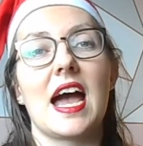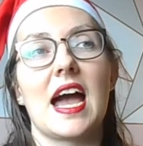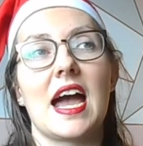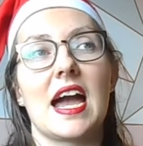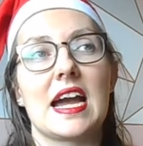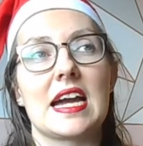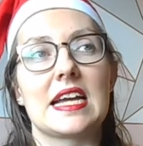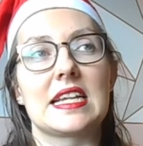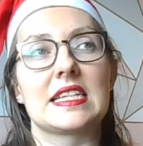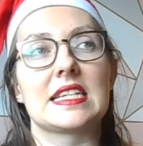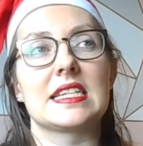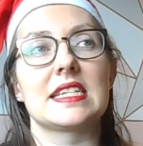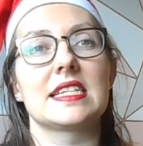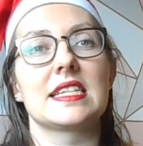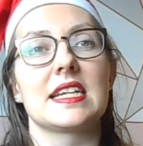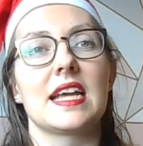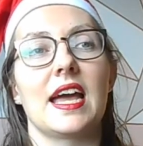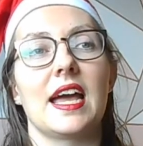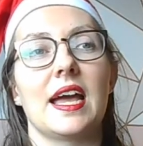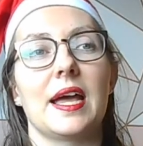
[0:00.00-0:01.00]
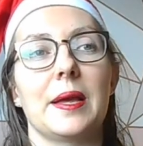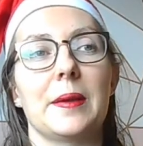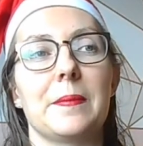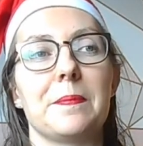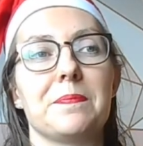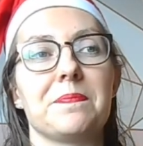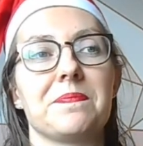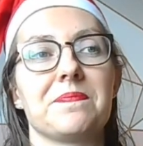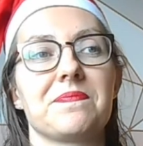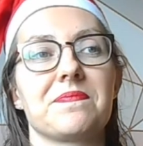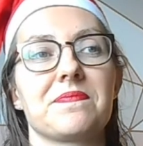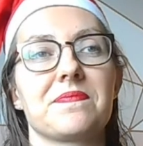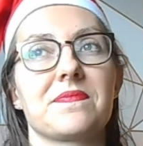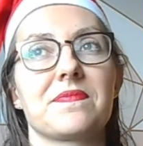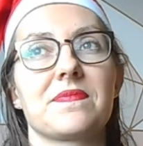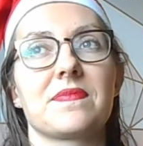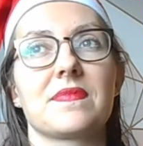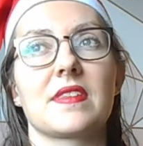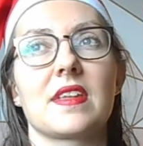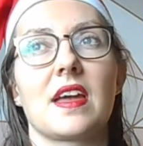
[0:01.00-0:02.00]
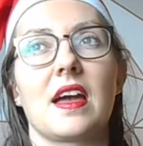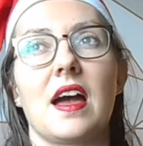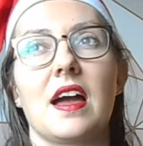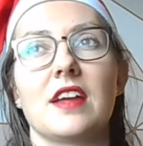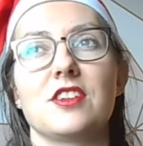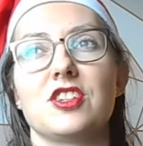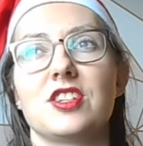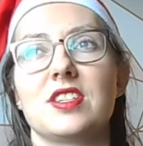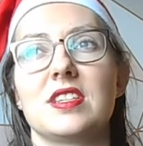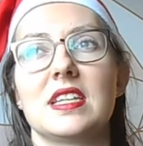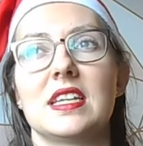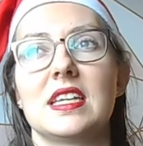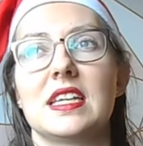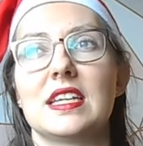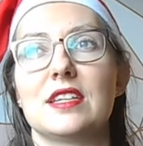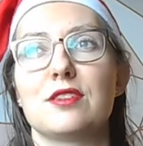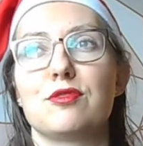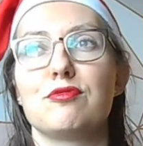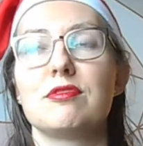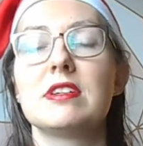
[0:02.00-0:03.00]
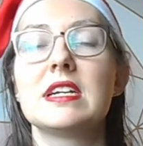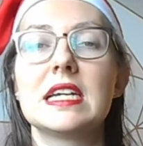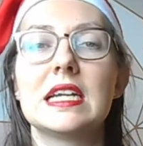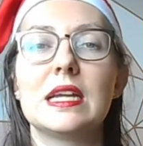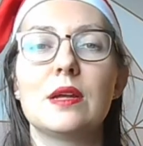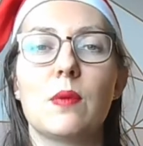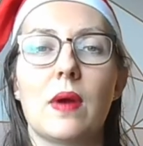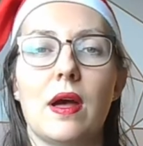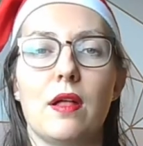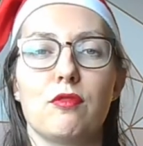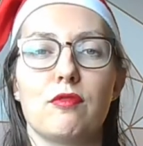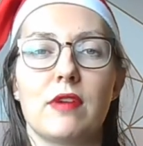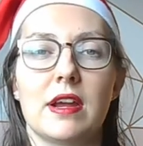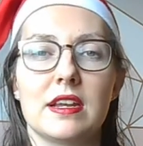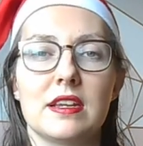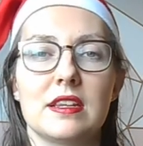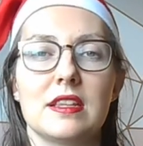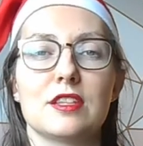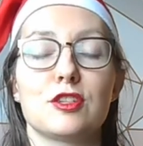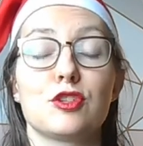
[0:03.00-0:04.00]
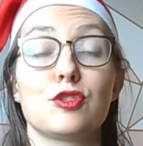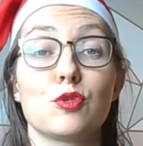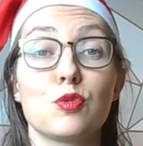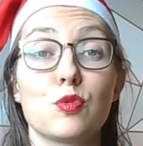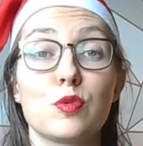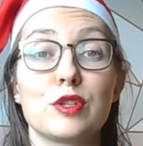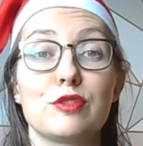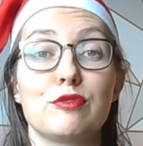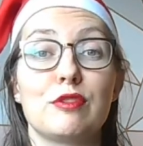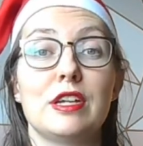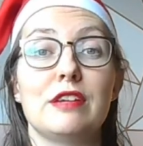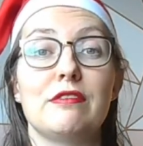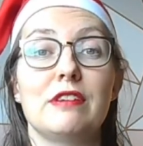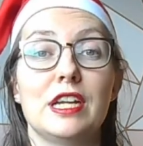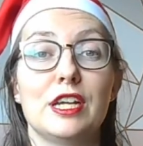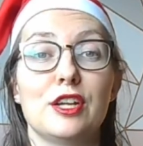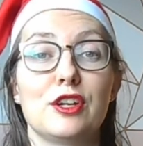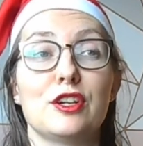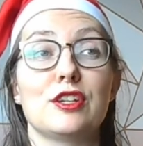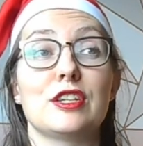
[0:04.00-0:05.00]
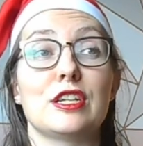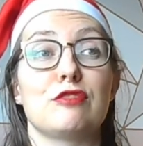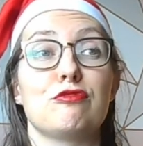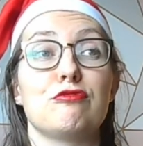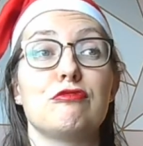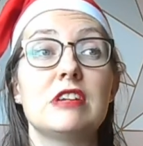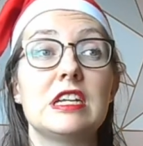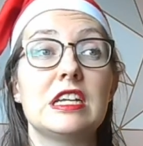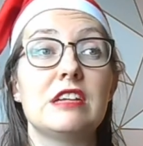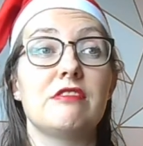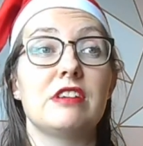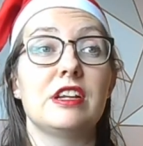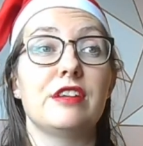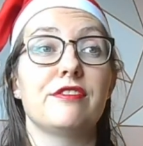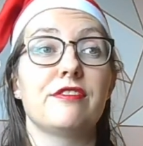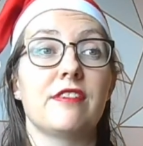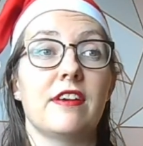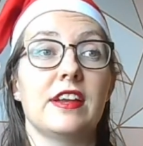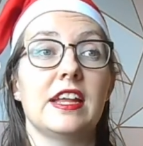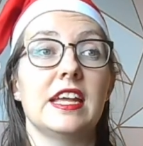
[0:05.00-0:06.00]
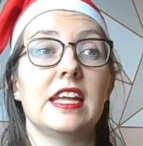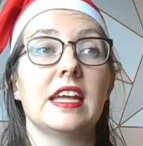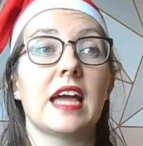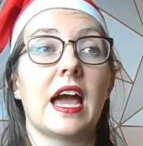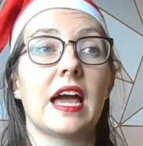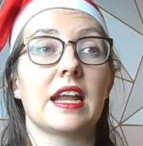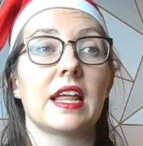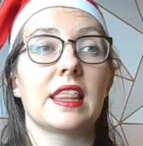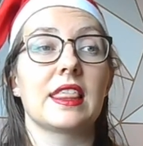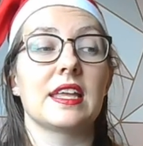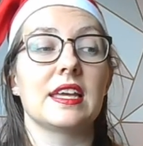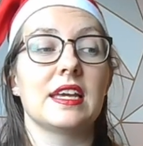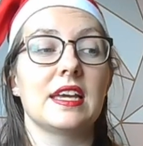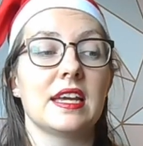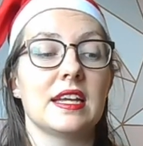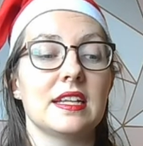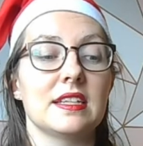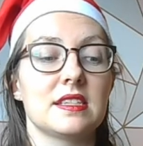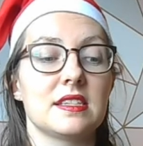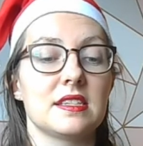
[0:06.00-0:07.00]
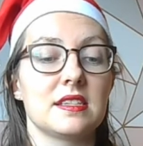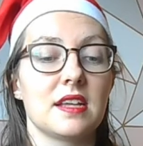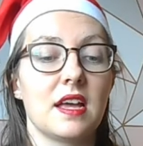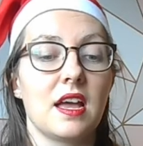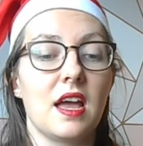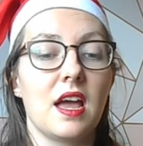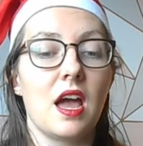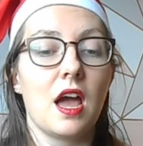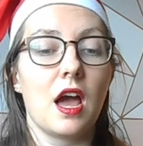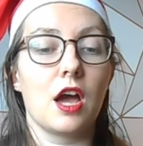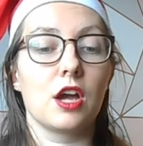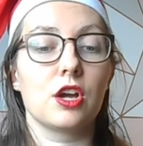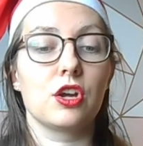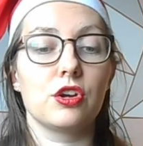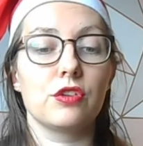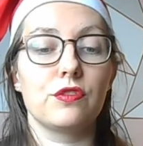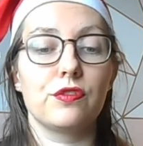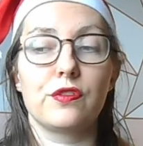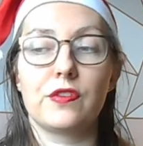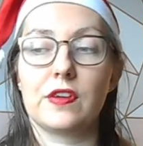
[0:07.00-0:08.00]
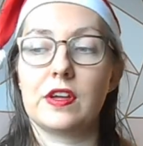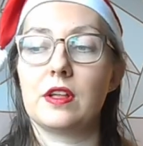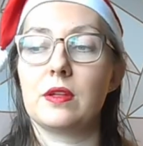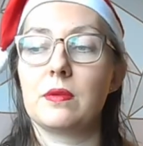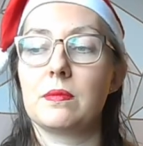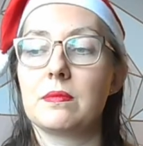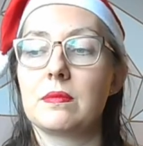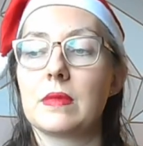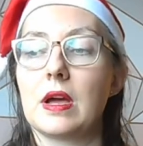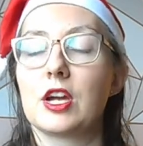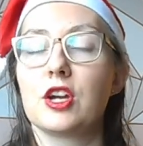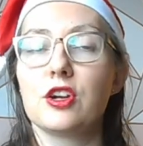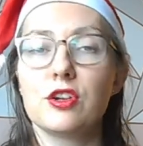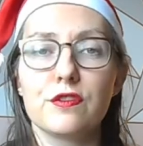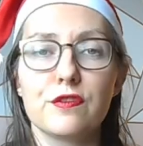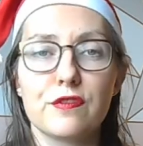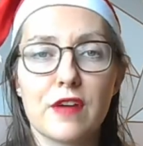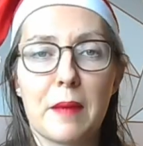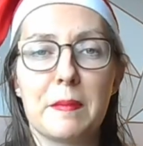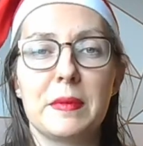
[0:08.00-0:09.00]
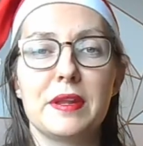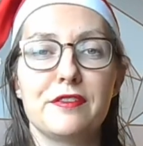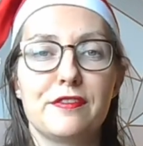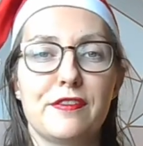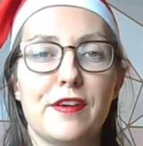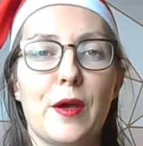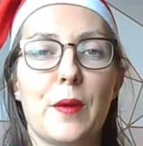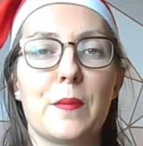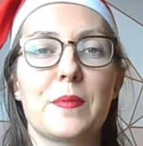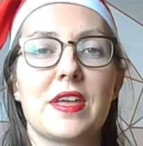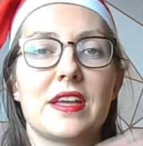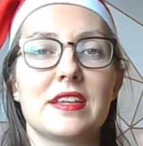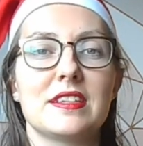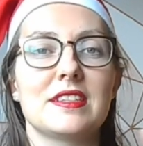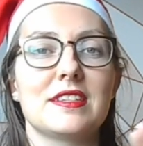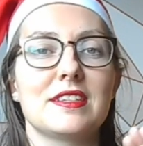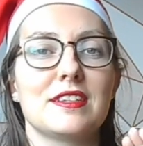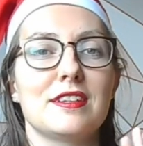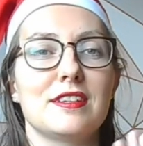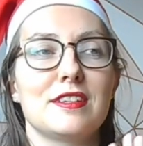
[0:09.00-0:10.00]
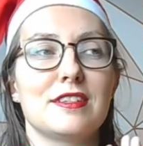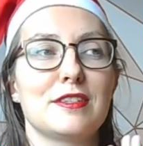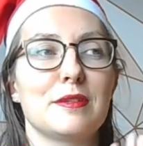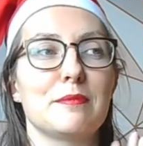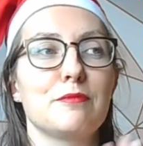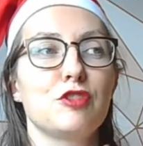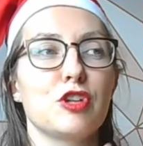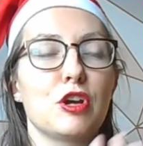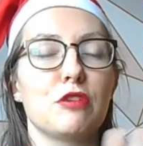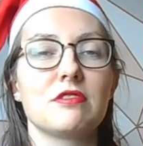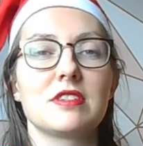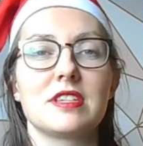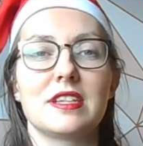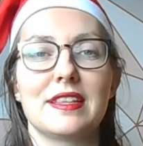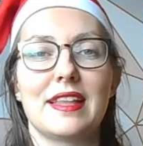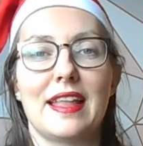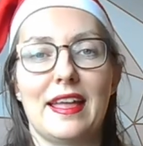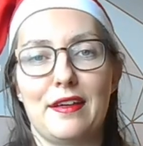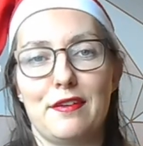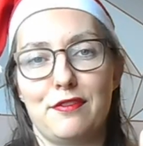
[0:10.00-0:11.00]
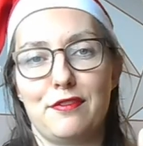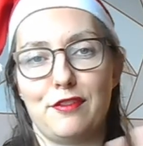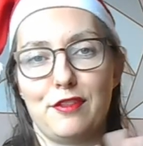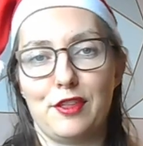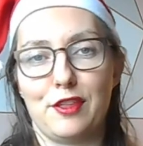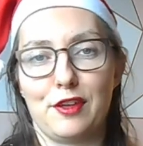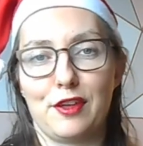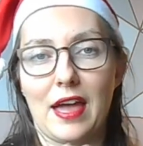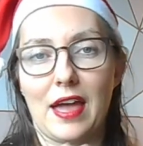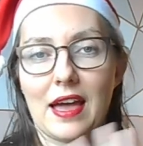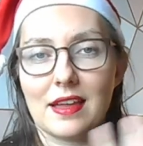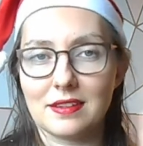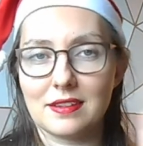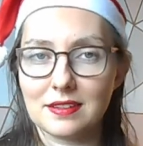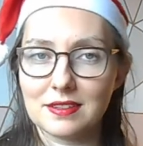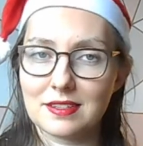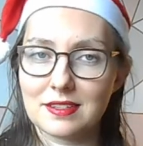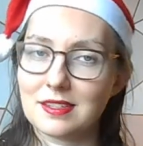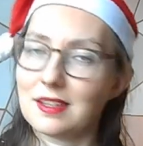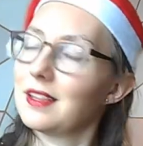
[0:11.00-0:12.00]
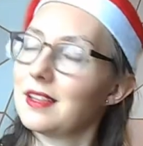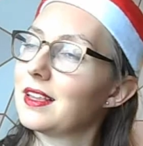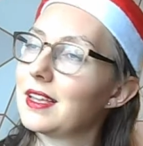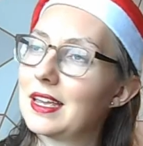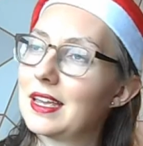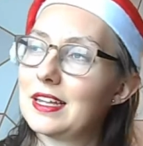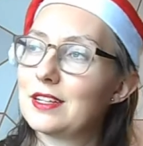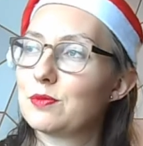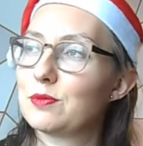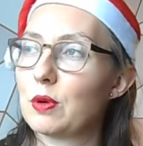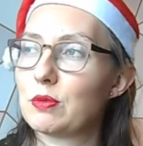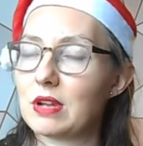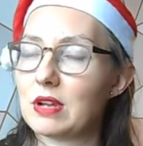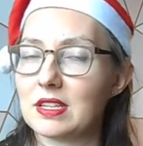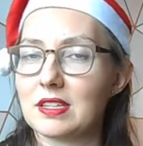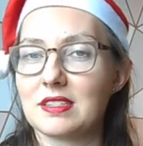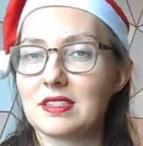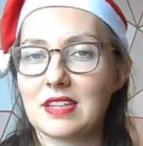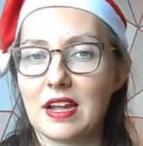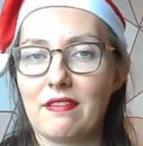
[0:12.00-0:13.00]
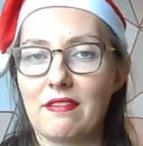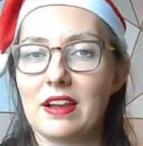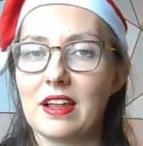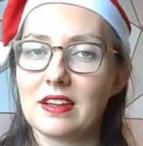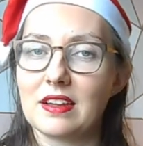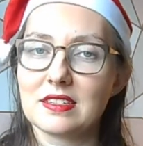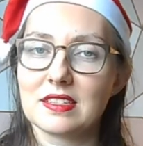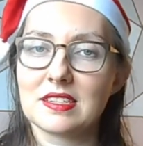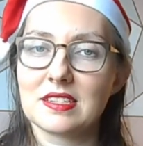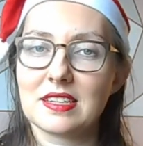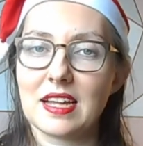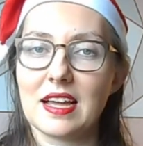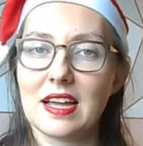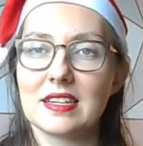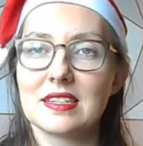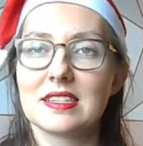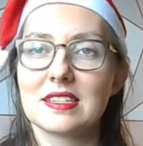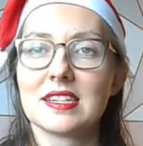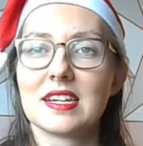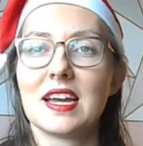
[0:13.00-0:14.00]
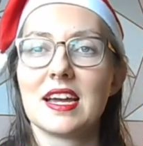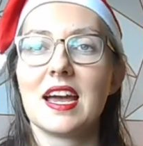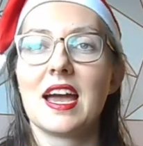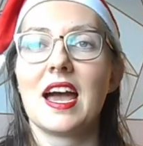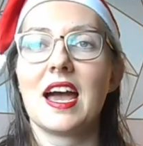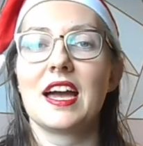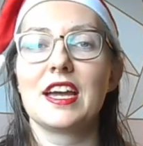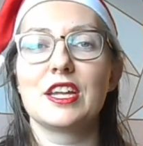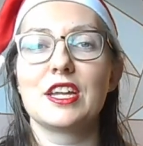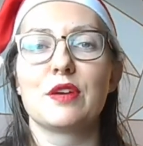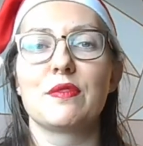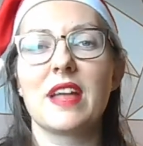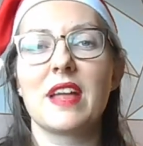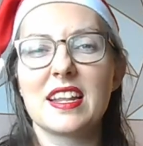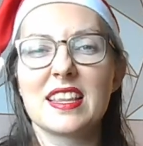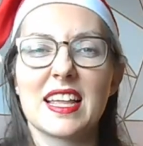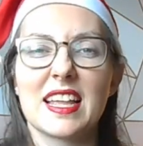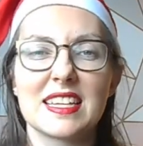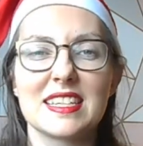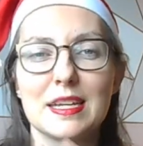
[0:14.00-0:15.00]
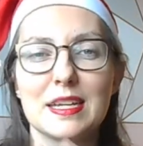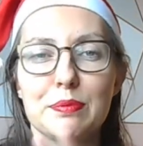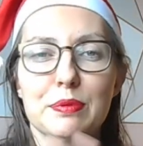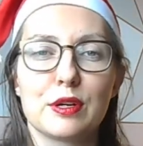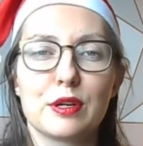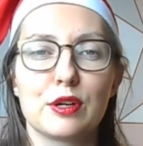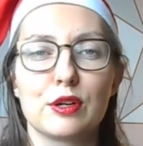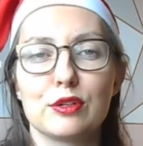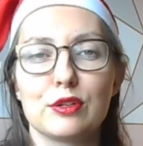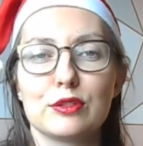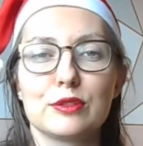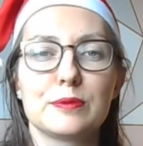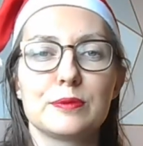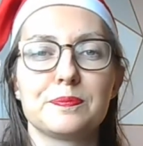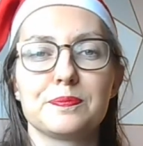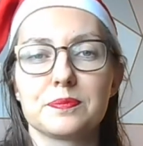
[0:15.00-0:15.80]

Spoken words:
And I just think it's really well written. The story's really, really good. It's really, really funny. And I think it's a good film, a good family film. There's some jokes in there for the adults that the kids won't necessarily understand. You know, that typical